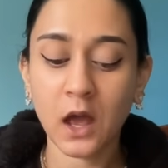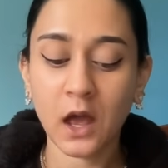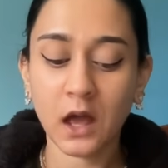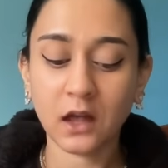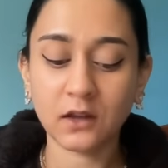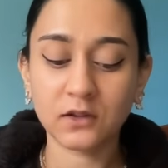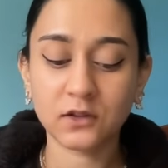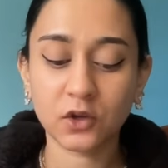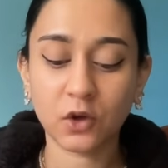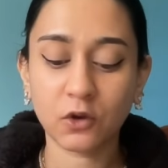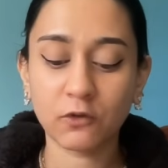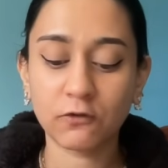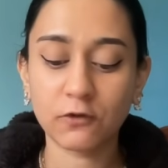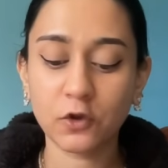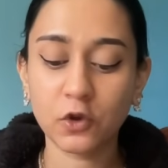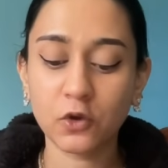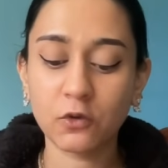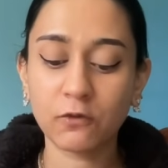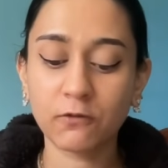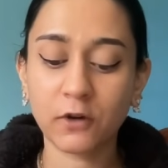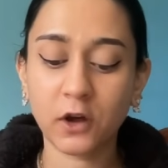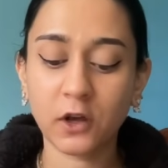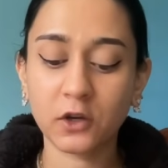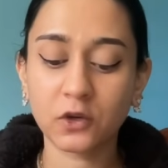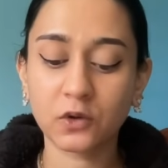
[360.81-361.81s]
And so, if
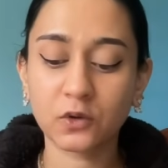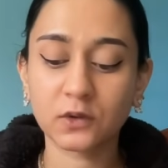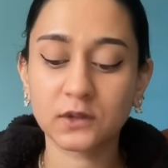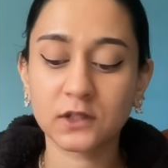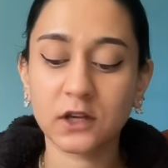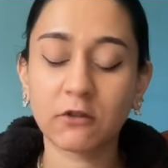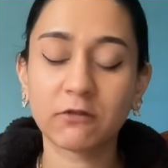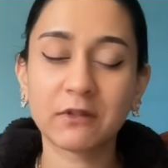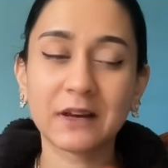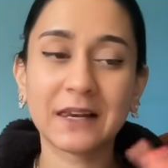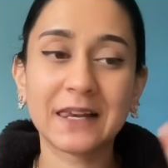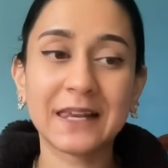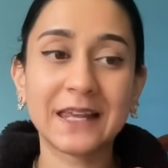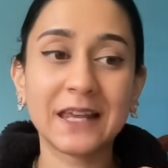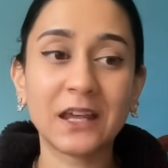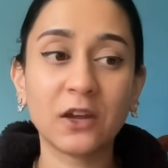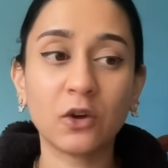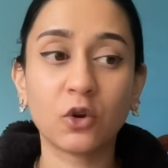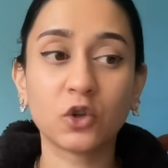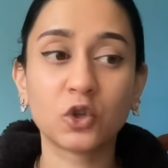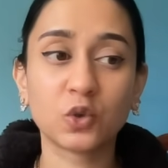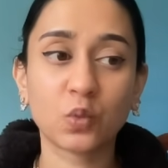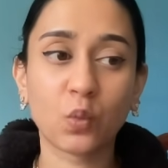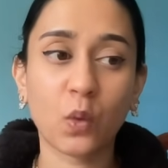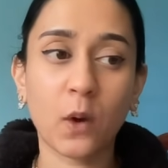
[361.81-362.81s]
you find yourself clinging
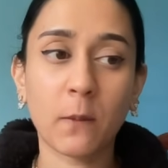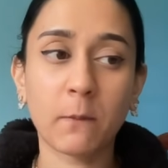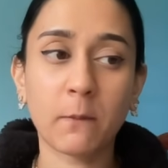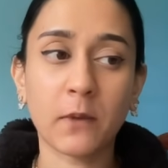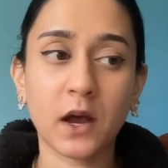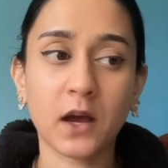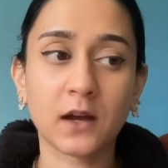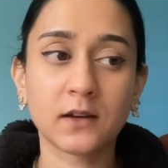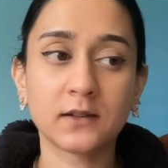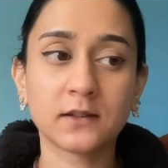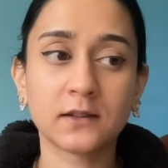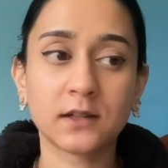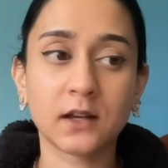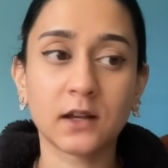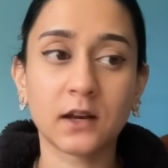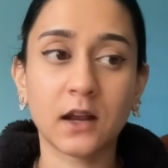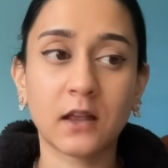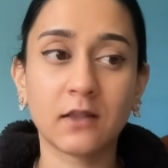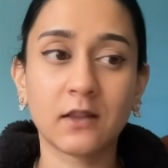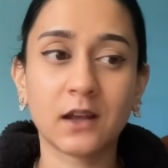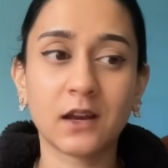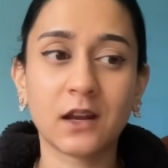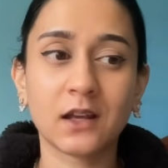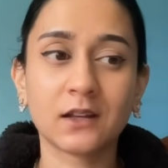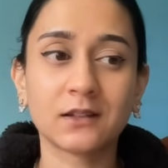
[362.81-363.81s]
on to one person
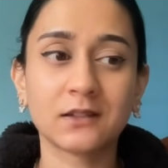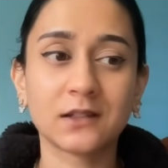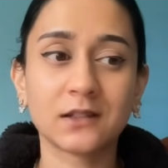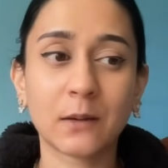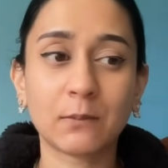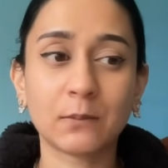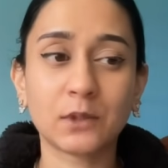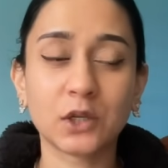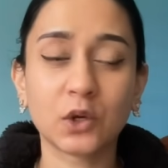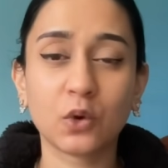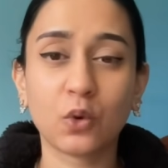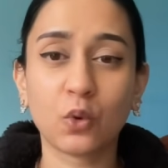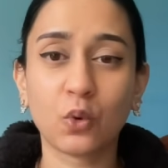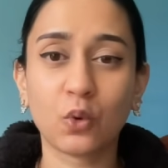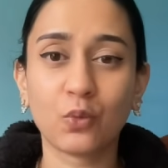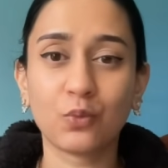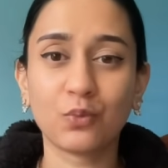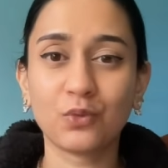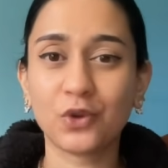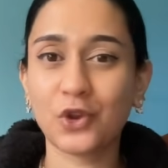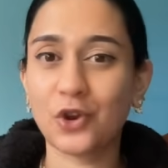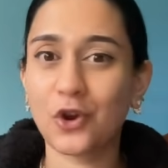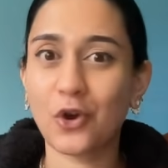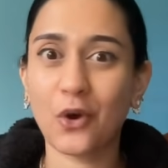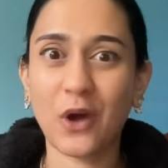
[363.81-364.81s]
and then accepting you know